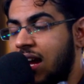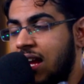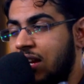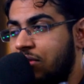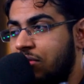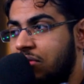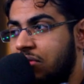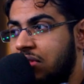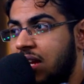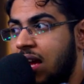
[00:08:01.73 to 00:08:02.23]

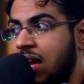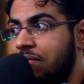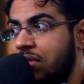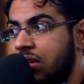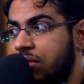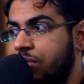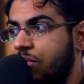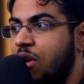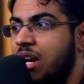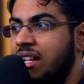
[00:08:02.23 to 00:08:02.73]
I could
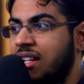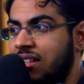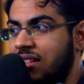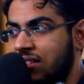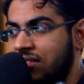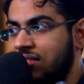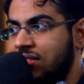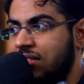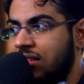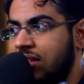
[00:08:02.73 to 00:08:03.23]
have
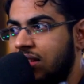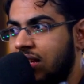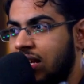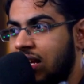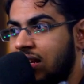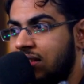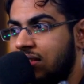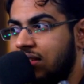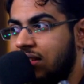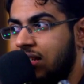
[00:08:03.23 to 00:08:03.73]
avoided it,
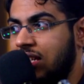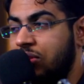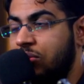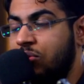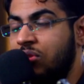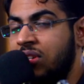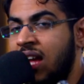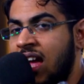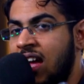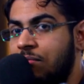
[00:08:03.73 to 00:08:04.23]
and
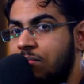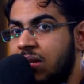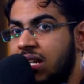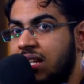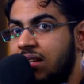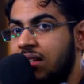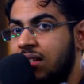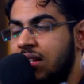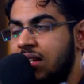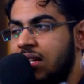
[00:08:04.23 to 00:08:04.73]
it could have
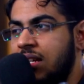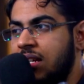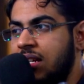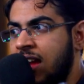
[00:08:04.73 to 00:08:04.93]
been